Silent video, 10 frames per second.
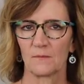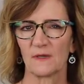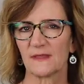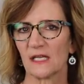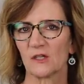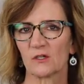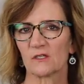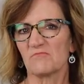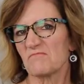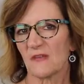but then
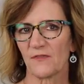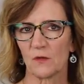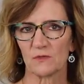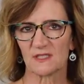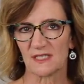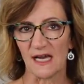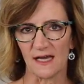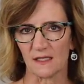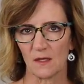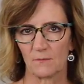learn nothing was
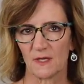done